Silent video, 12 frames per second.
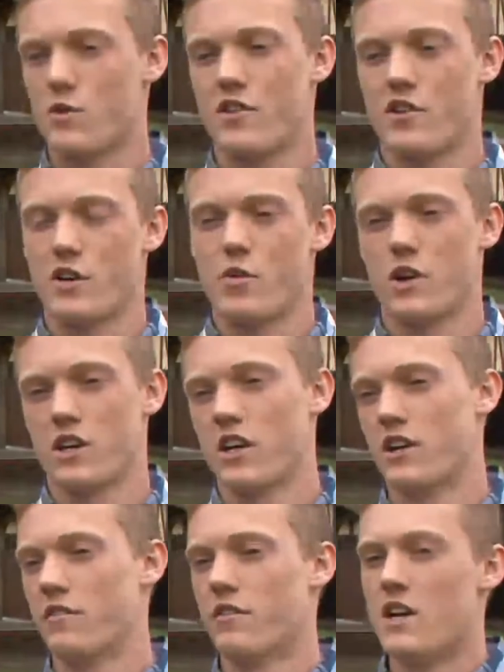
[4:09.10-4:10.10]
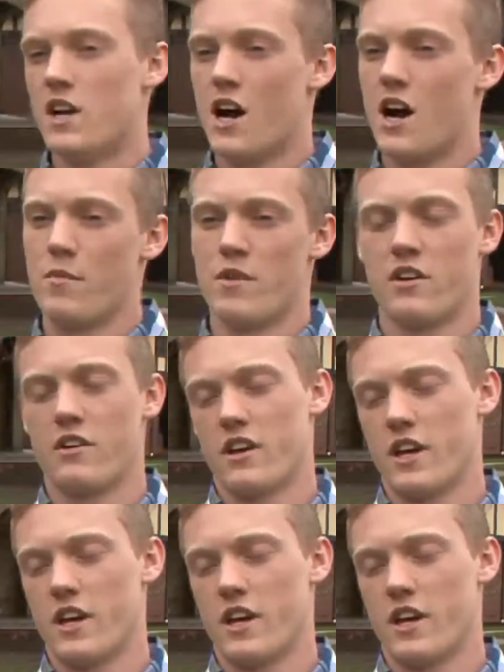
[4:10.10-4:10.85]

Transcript: So whether you want to live um, in an